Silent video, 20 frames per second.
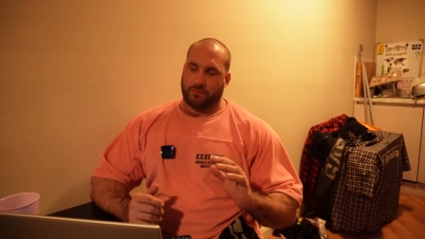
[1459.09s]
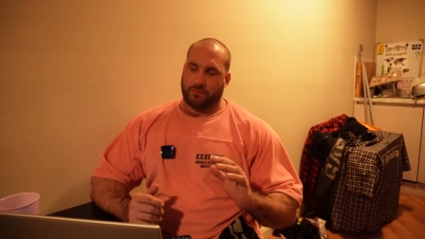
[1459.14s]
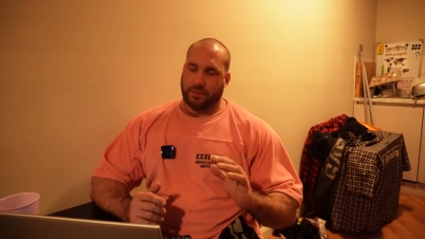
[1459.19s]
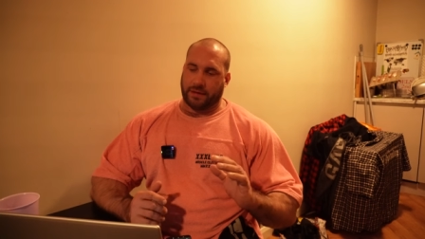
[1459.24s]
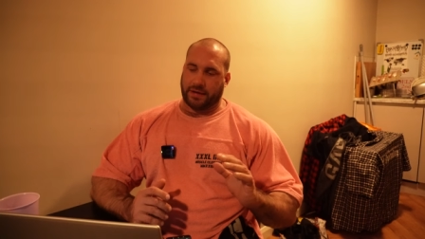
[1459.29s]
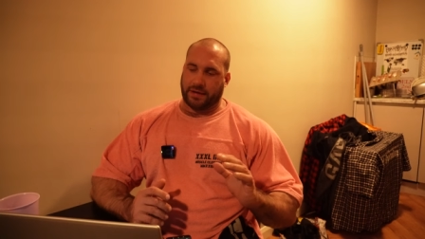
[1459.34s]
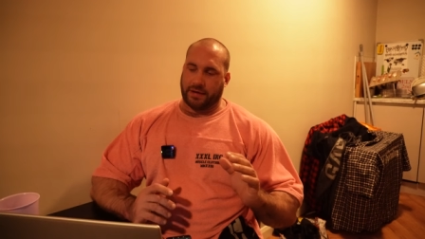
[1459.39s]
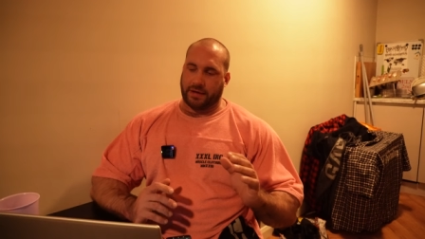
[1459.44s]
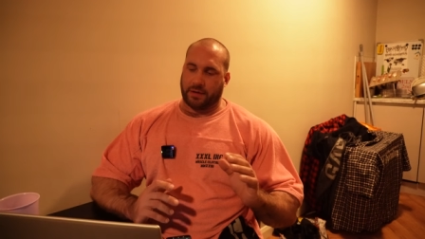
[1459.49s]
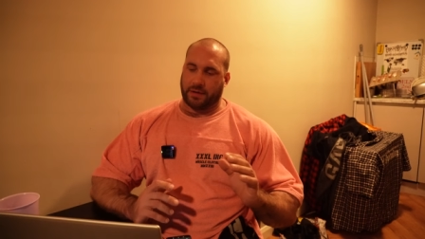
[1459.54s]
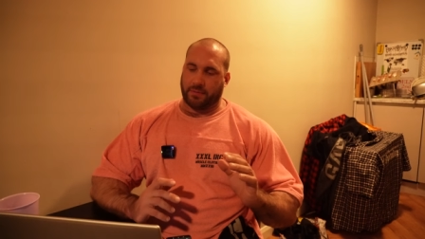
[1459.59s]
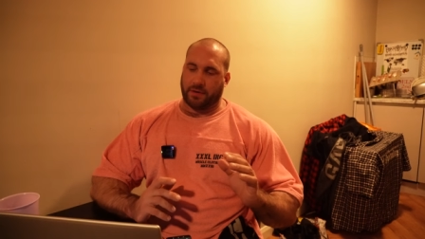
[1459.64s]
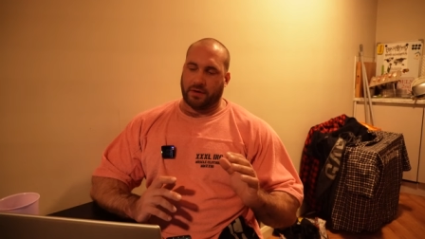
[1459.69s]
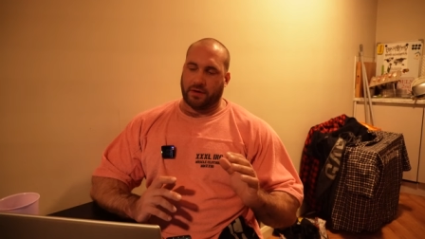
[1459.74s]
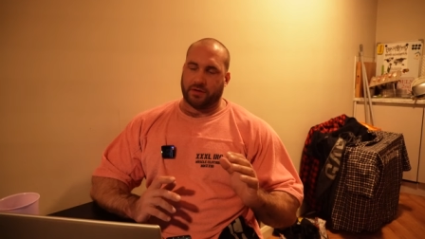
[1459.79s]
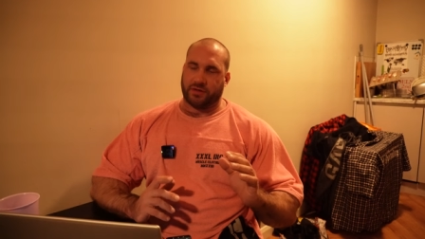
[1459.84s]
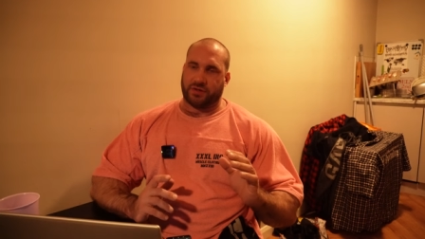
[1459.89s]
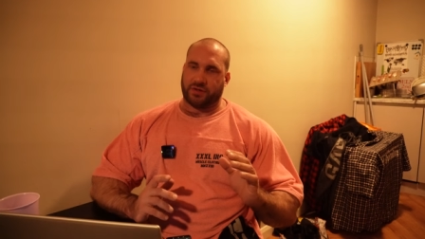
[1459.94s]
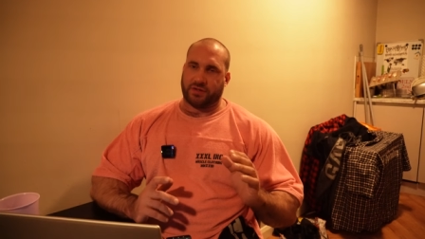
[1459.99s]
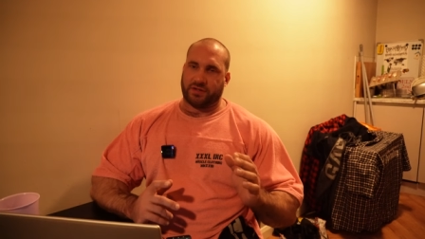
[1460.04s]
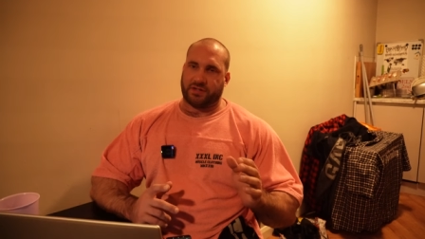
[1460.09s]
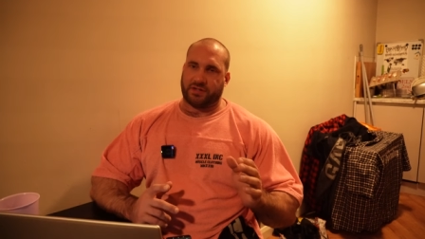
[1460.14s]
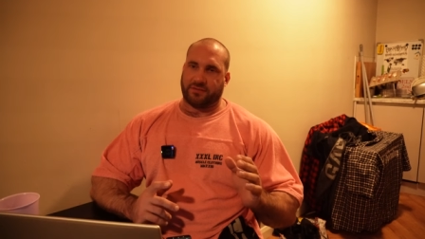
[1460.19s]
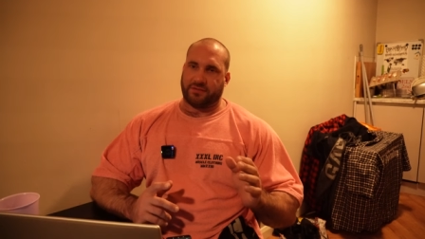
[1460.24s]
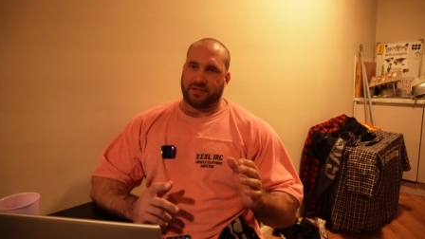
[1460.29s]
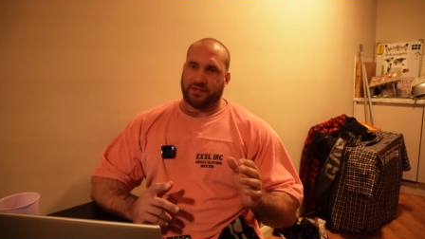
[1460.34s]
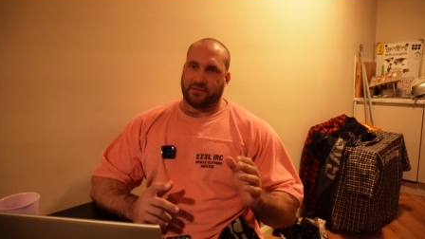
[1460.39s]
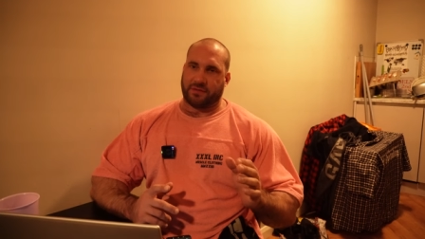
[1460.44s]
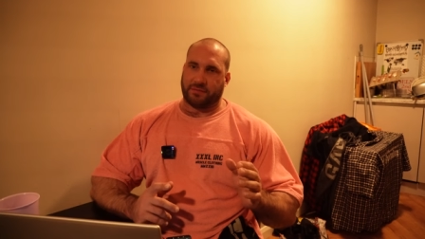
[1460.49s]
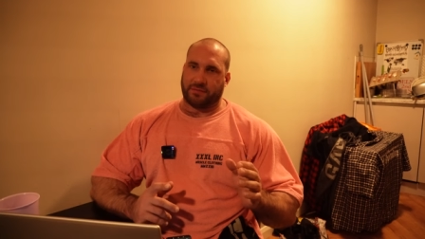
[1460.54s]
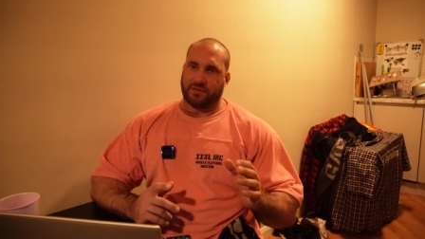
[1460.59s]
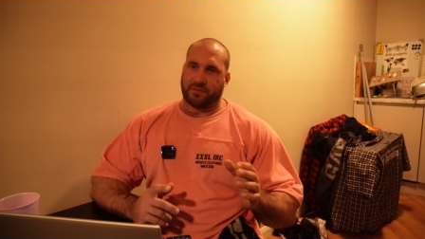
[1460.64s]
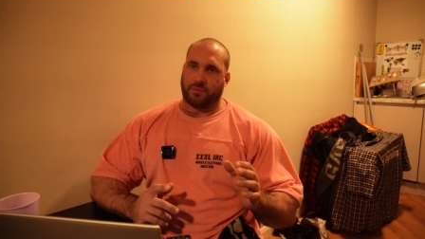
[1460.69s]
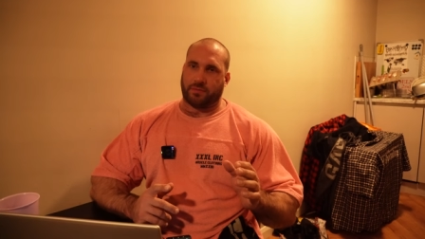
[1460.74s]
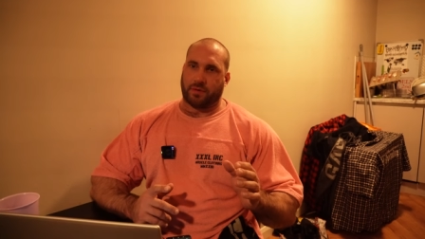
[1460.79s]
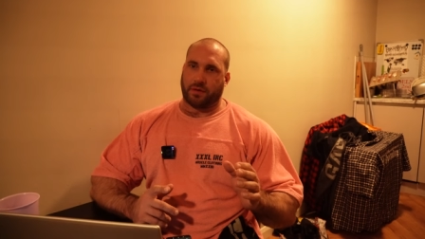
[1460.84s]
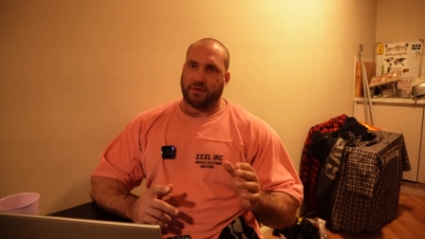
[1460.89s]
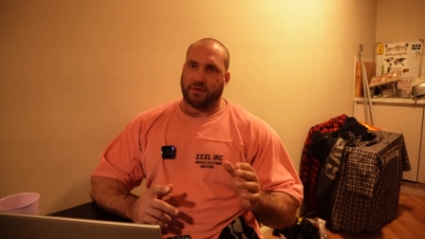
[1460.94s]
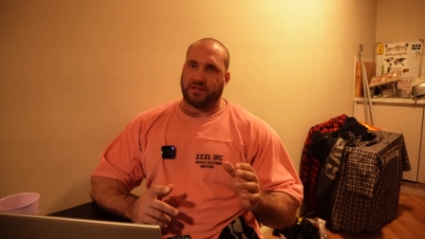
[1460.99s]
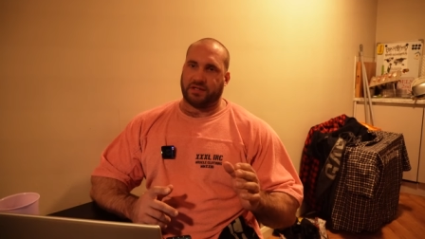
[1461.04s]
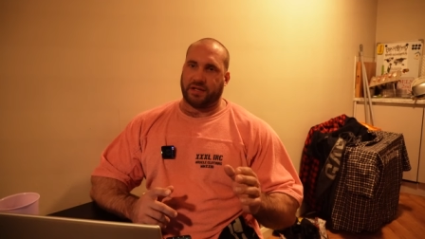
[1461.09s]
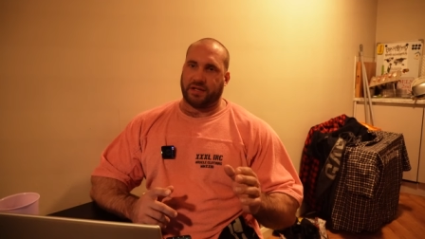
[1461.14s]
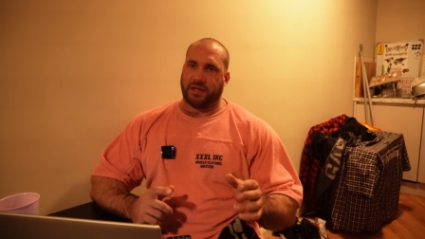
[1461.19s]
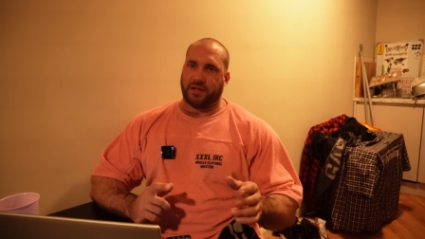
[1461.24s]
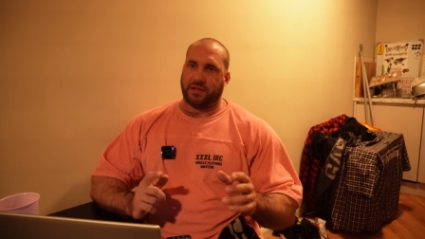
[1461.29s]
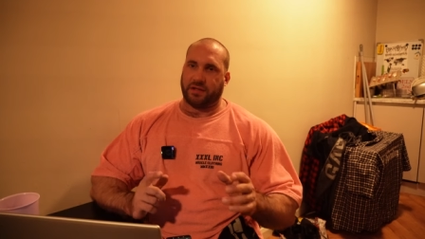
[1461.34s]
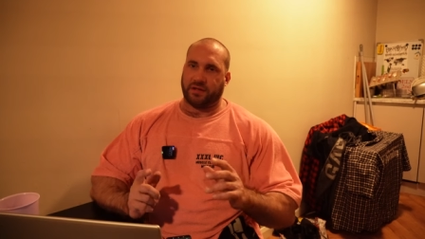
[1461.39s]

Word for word: making up the 170 grams of protein.